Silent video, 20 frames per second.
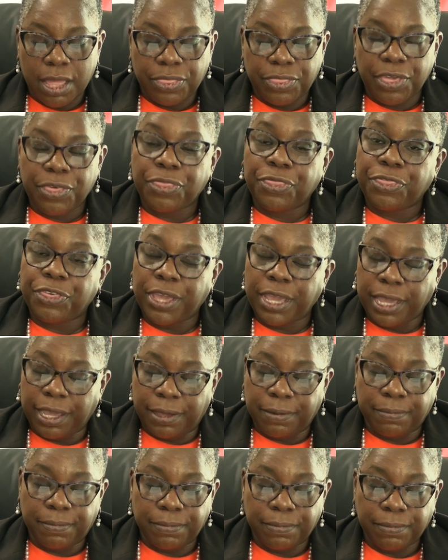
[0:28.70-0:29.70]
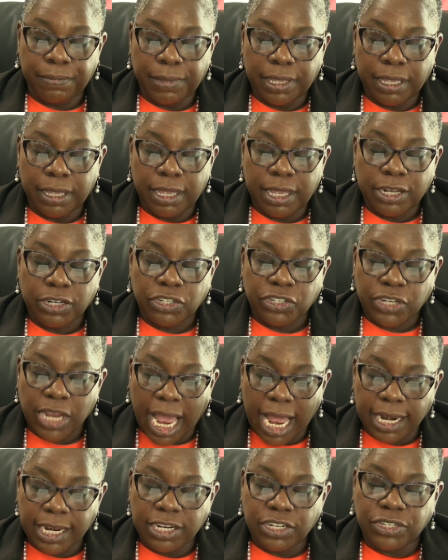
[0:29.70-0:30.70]
The theme
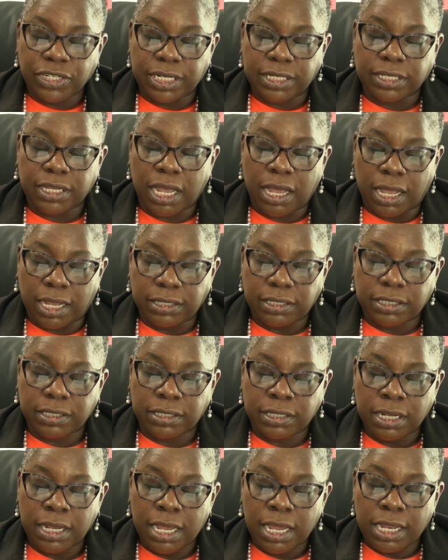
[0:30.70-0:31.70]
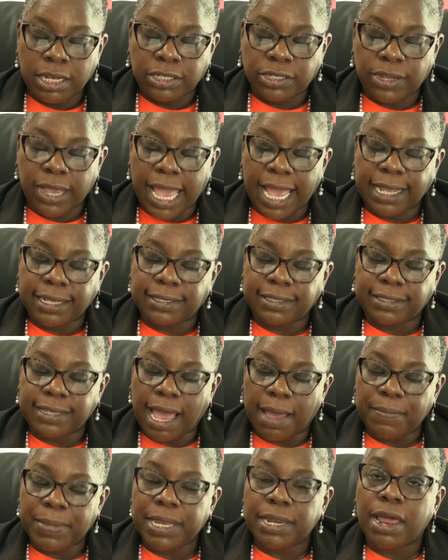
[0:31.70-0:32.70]
challenges us to
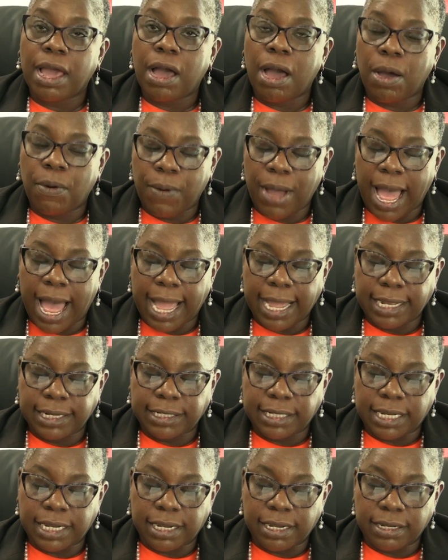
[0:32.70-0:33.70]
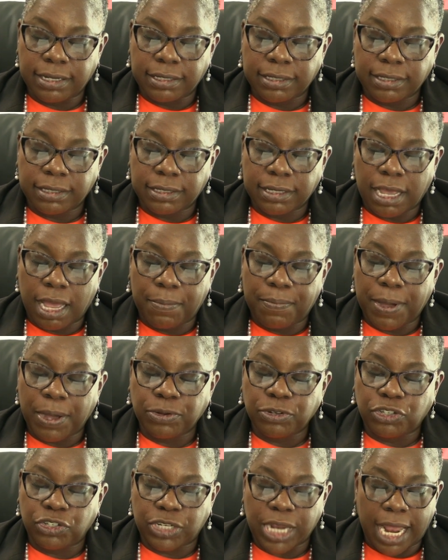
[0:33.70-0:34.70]
examine our ideas
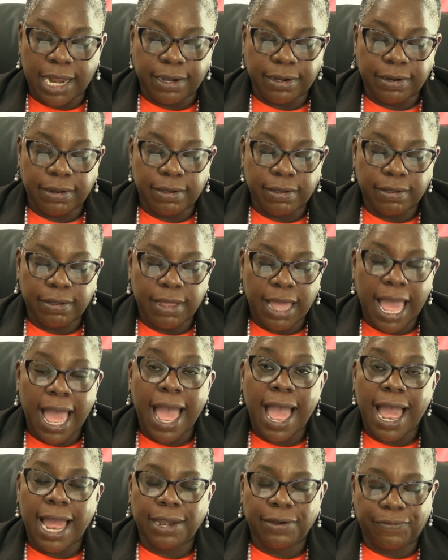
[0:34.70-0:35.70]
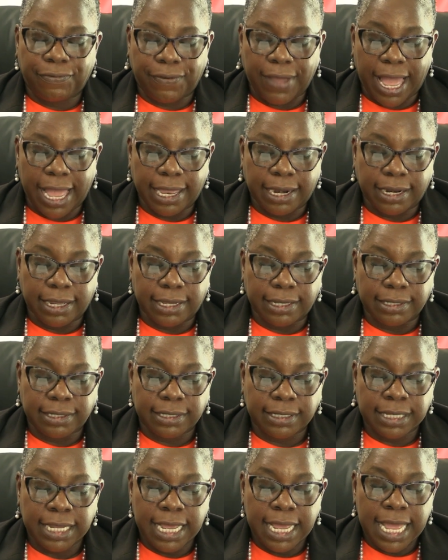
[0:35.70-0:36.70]
about gender and
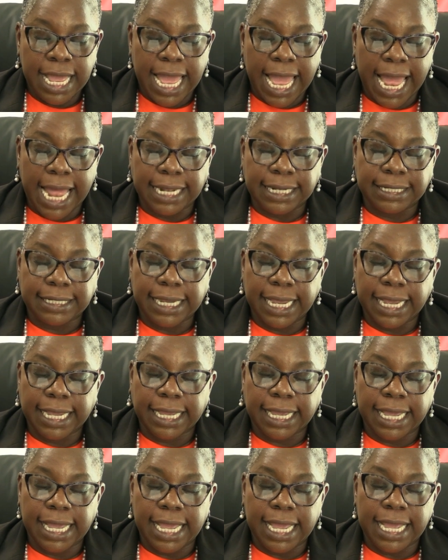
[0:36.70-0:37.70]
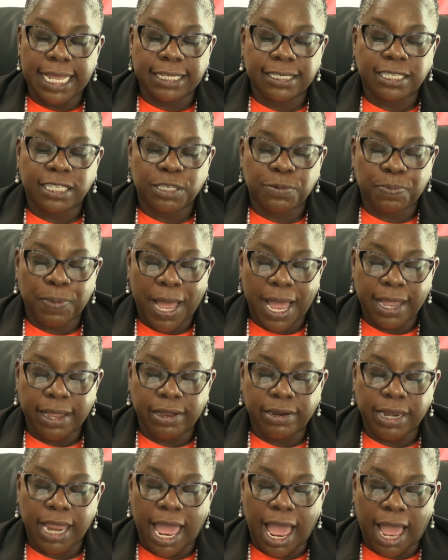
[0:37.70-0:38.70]
violence and take
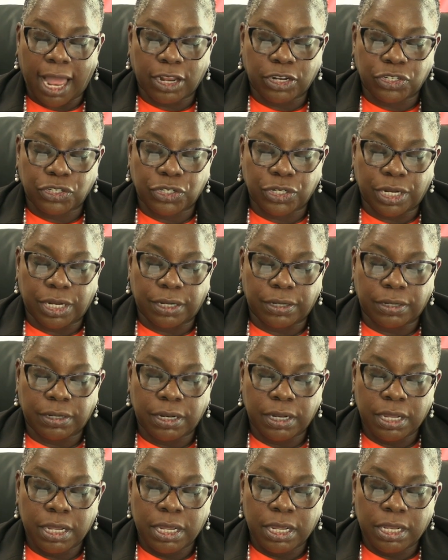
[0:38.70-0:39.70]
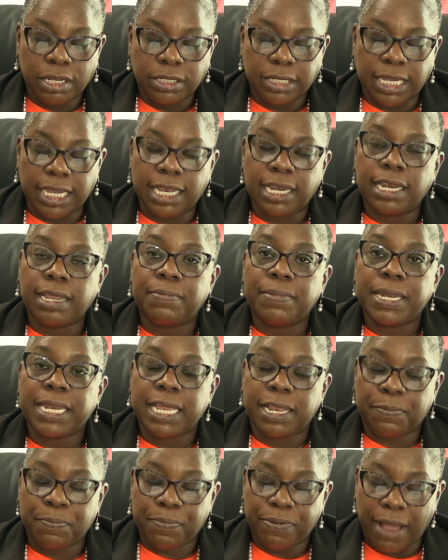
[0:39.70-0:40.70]
inspired action to
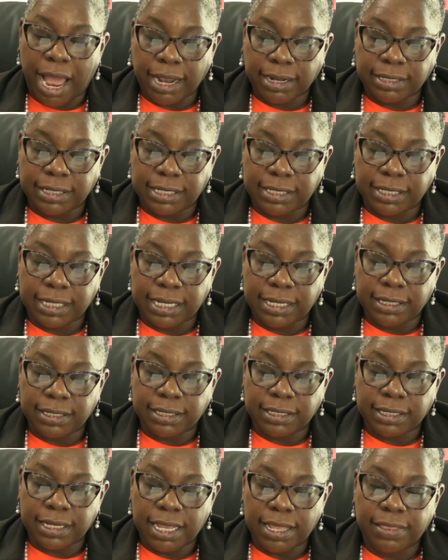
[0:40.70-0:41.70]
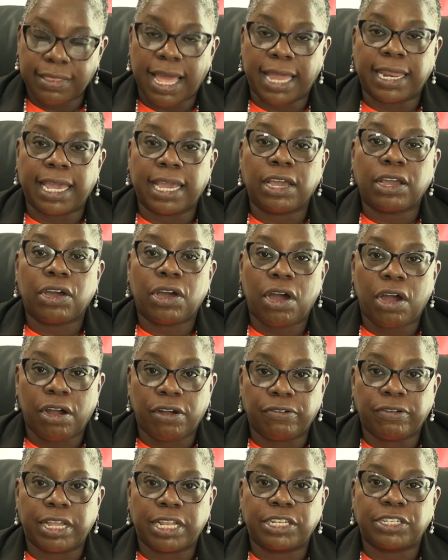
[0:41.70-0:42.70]
eliminate practices that
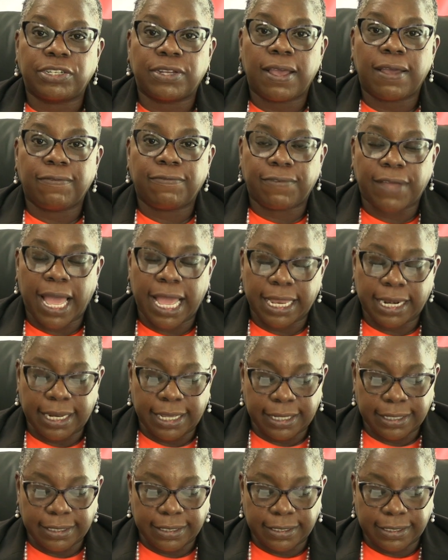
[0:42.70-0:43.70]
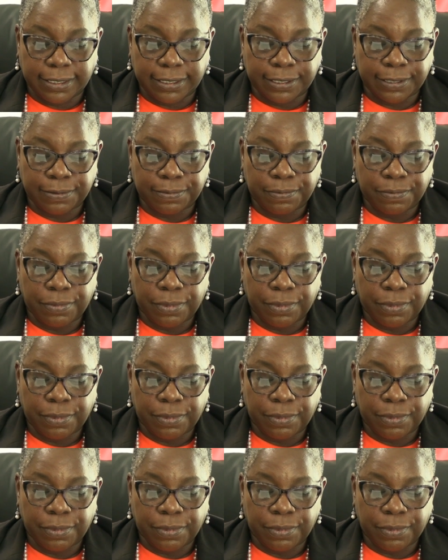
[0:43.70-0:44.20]
encourage violence.